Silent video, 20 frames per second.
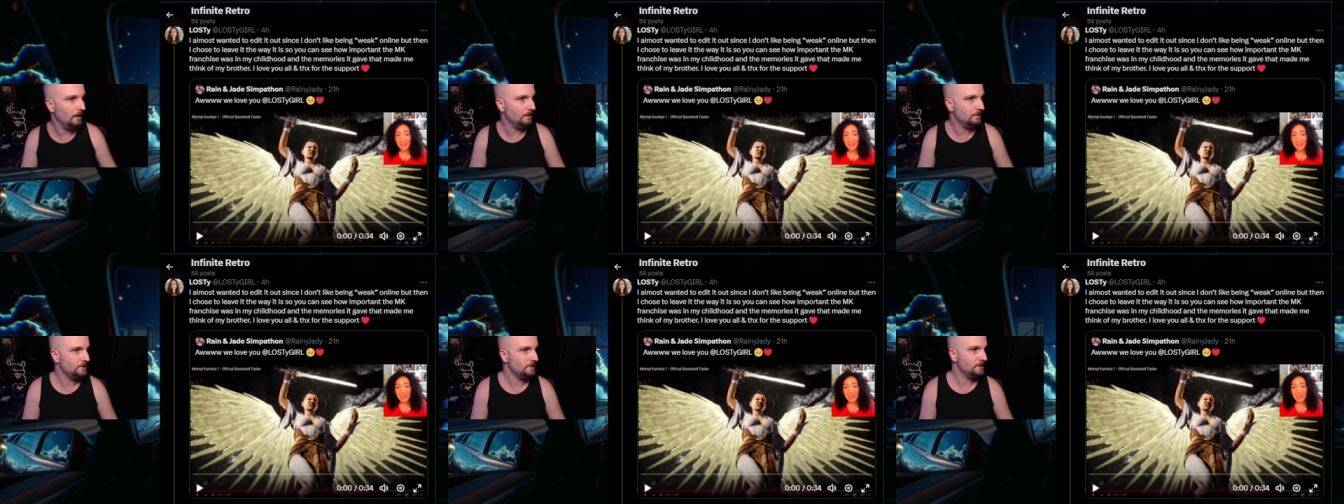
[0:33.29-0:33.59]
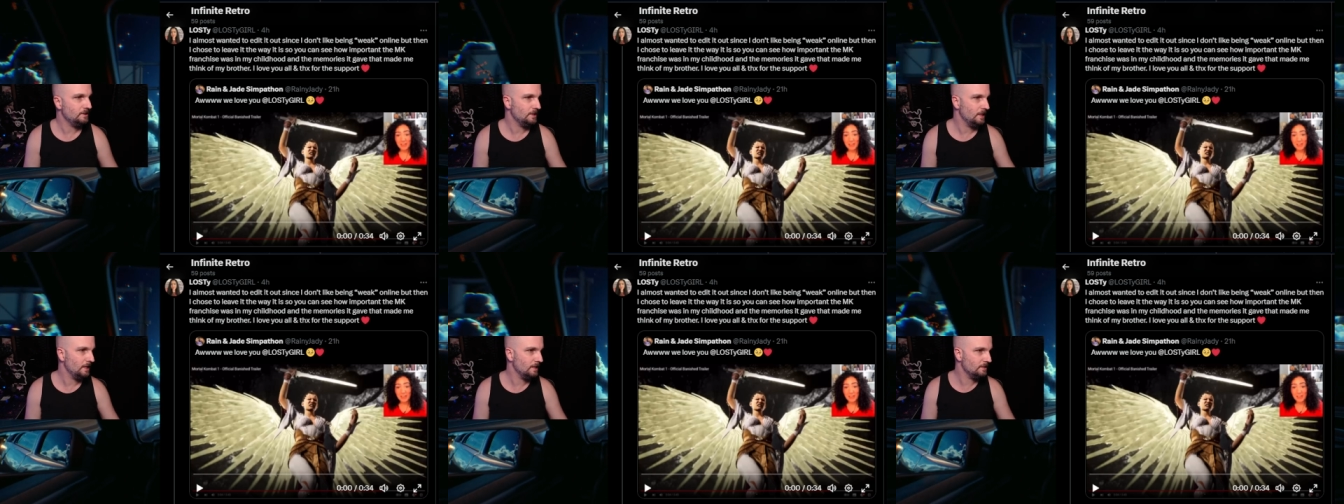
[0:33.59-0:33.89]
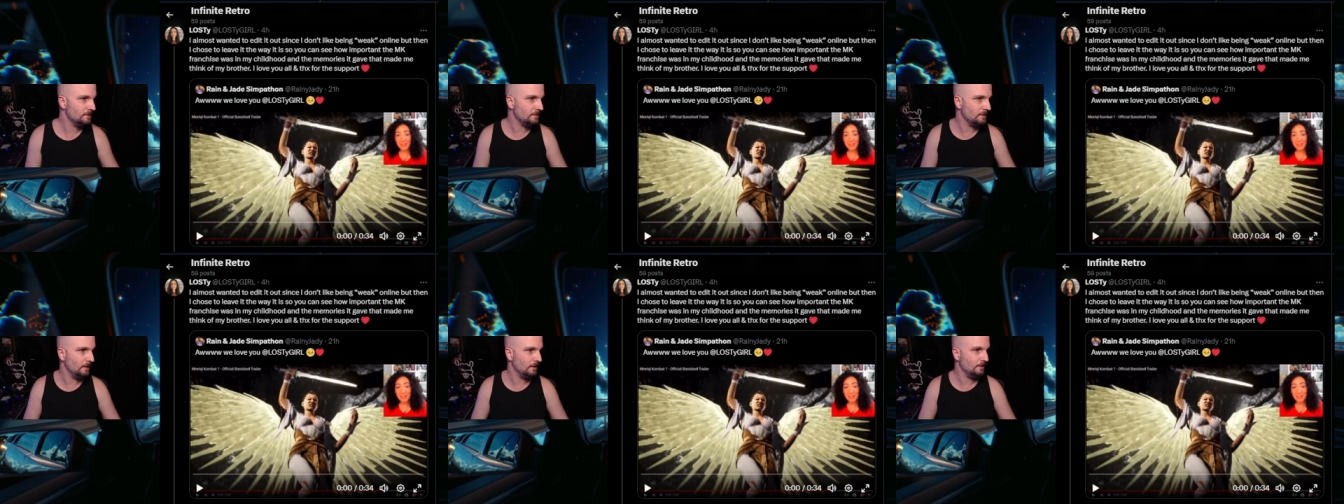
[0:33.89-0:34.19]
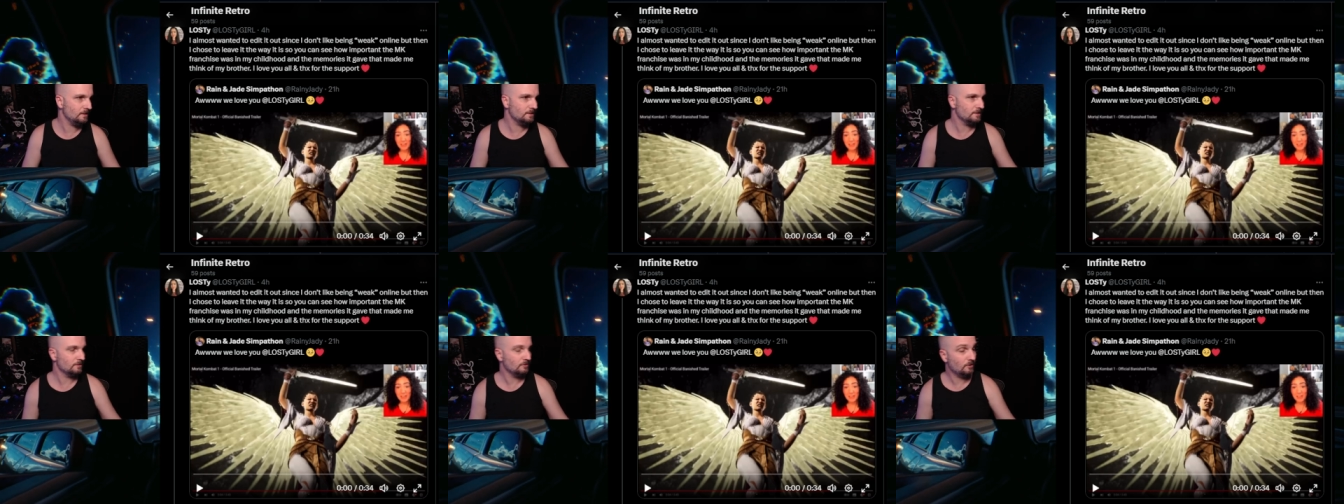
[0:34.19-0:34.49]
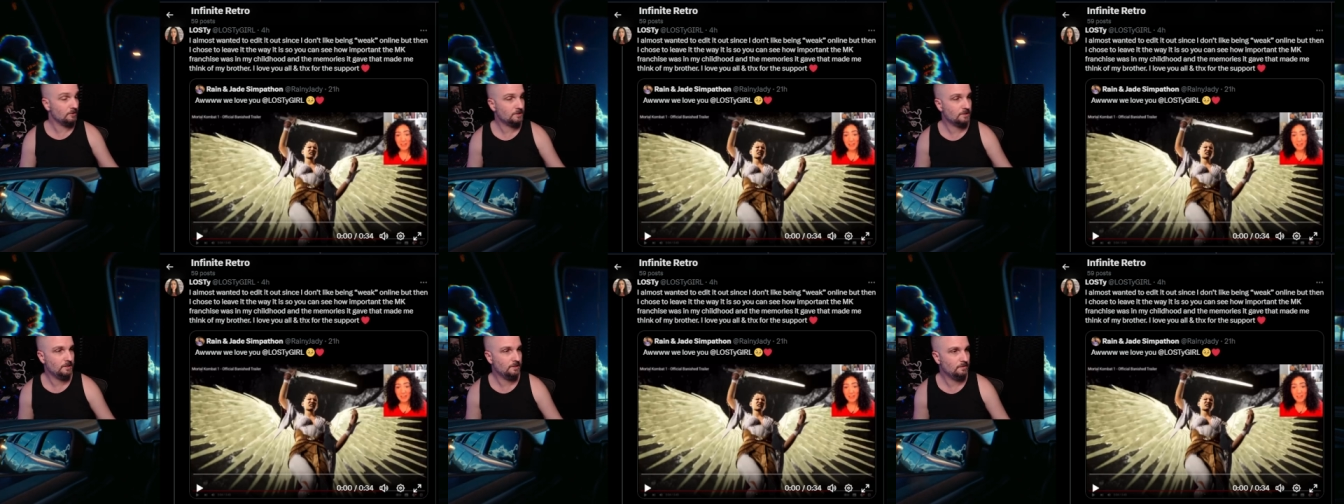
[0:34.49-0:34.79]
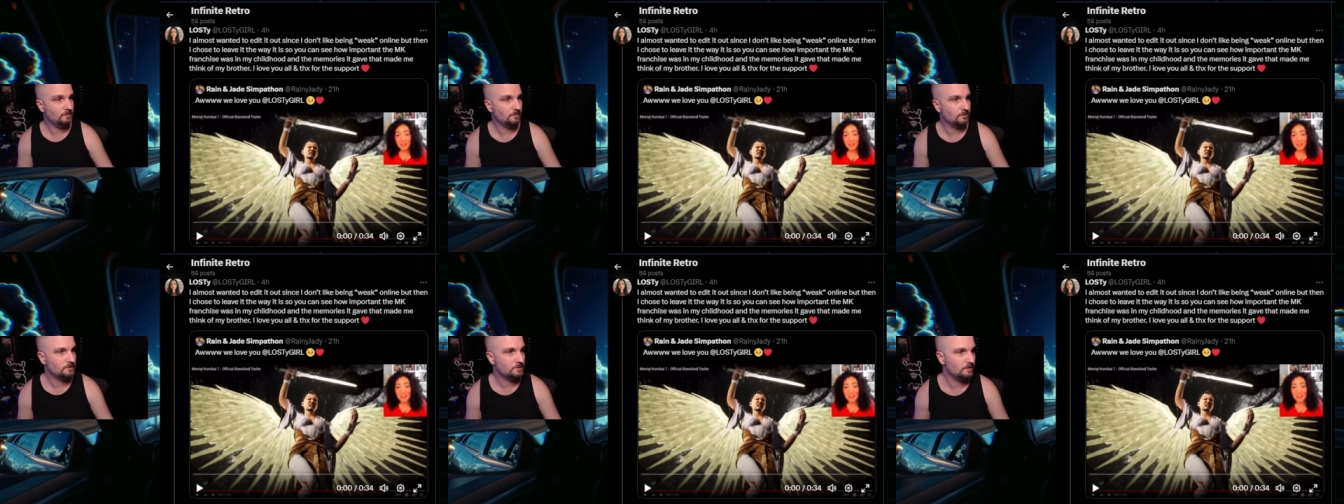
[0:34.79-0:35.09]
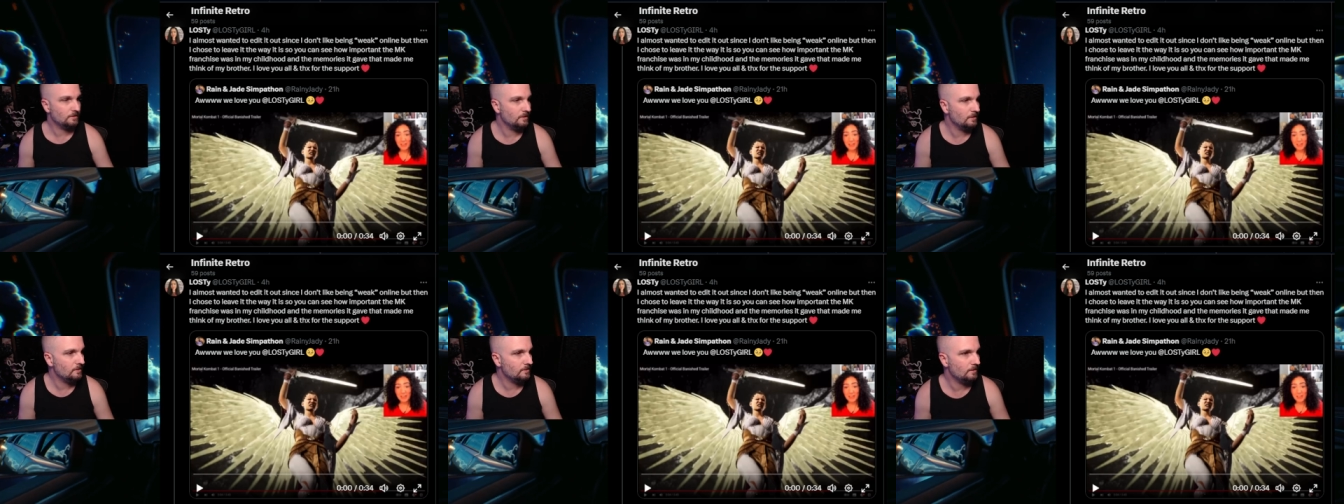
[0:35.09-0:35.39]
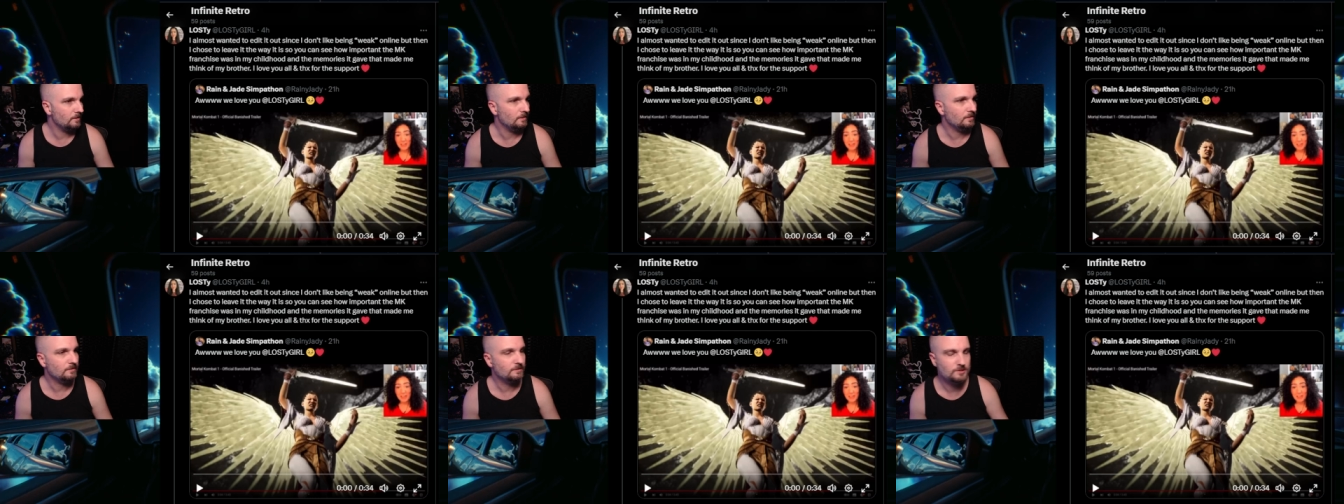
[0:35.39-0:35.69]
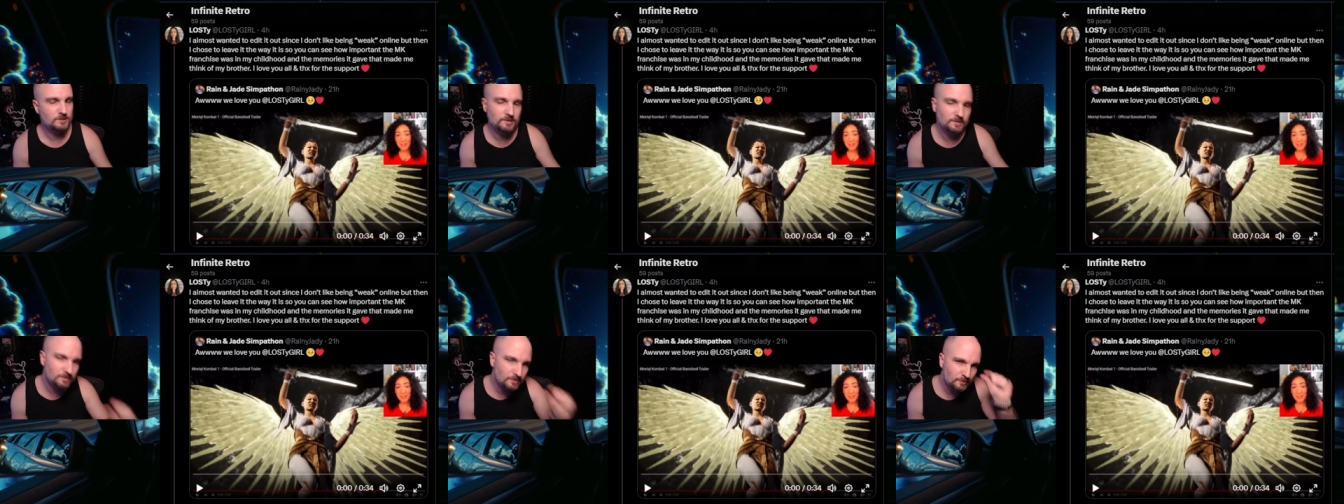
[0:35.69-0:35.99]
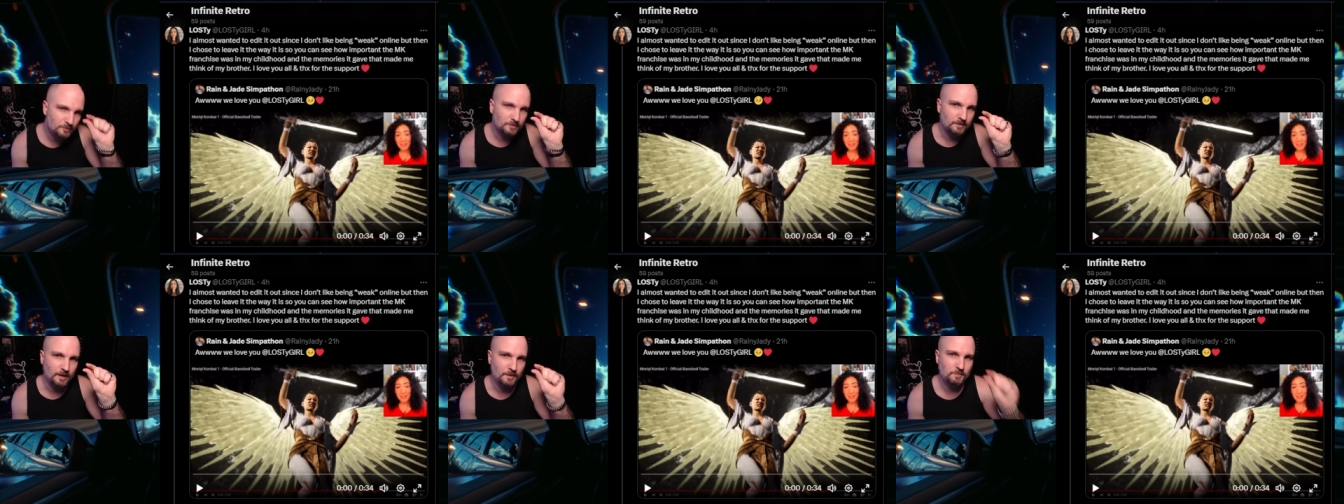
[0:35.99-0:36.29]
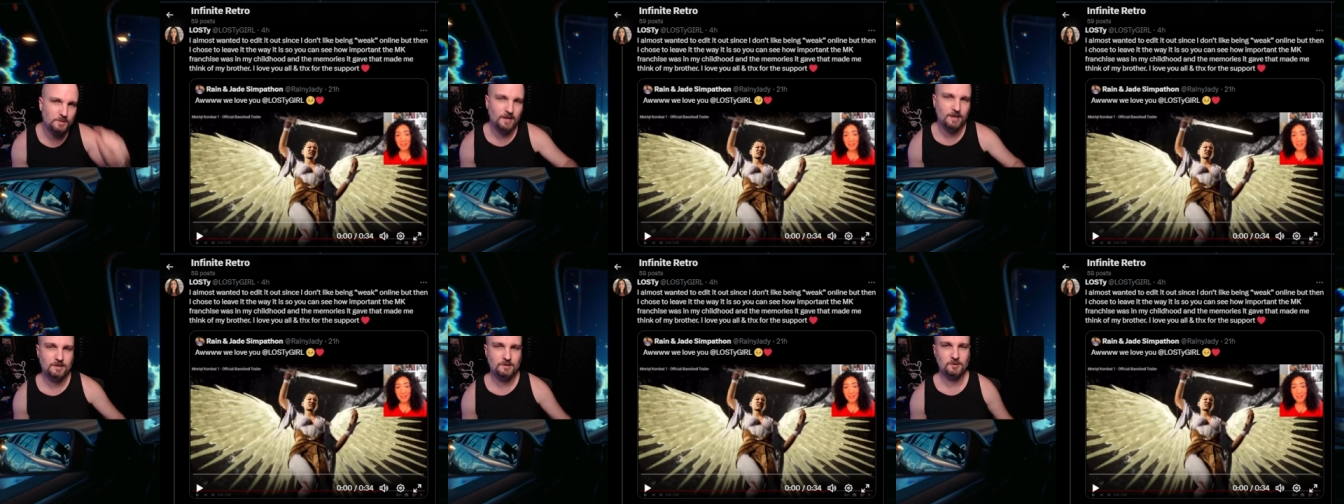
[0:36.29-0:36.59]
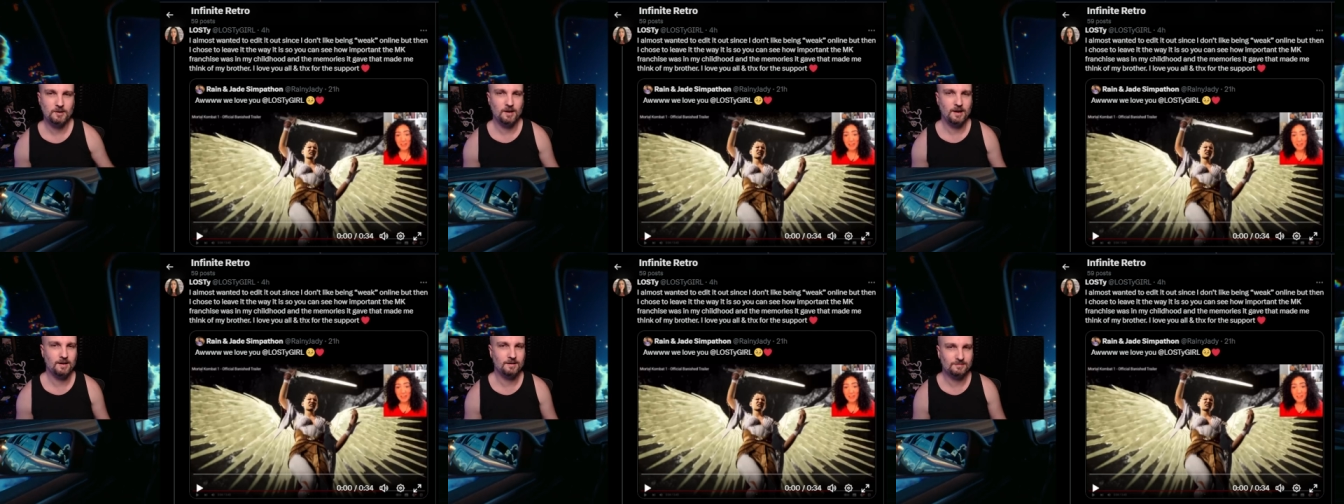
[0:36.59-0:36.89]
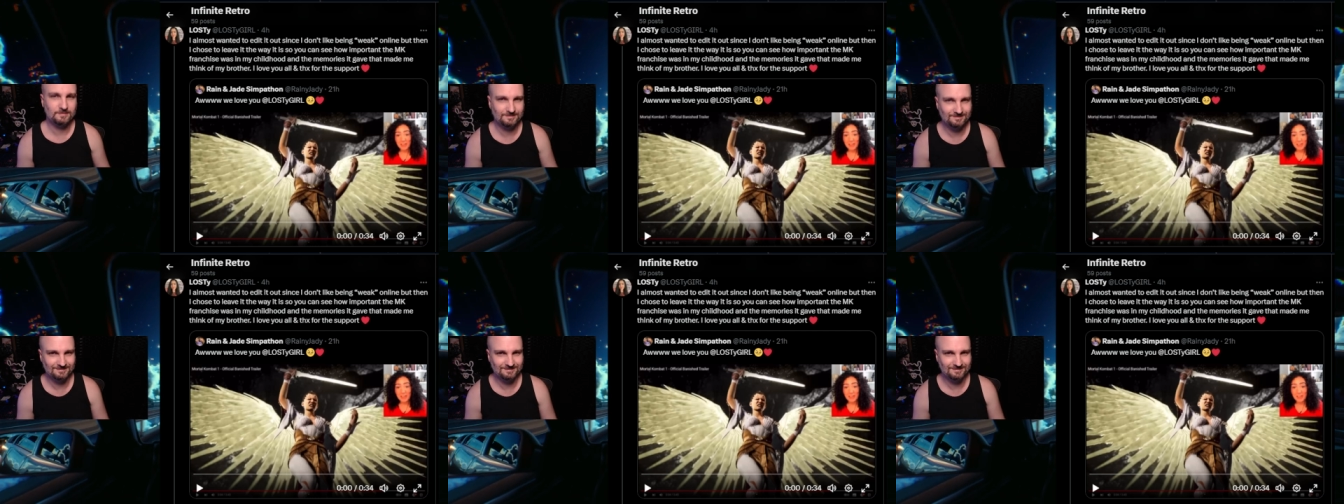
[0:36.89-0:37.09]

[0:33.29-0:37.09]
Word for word: She says, this is Losty Girl. She's a little MK creator.